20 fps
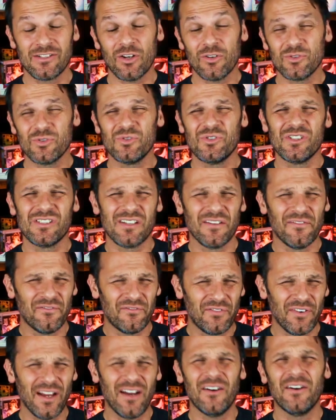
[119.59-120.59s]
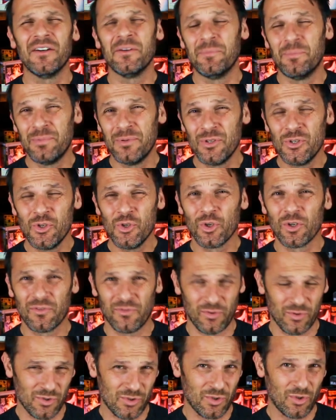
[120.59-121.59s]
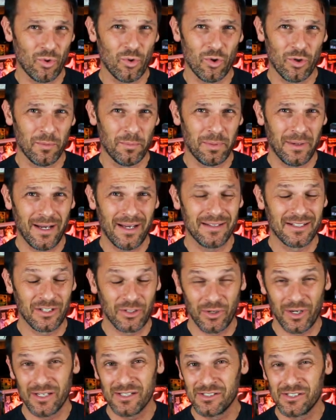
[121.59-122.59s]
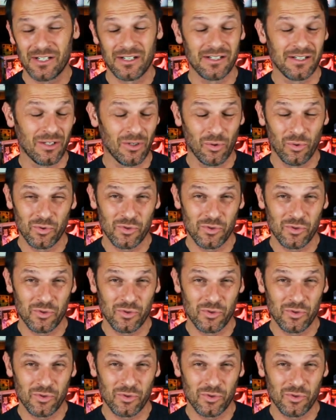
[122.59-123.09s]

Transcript: but it's also just a very beautiful score by the great Jerry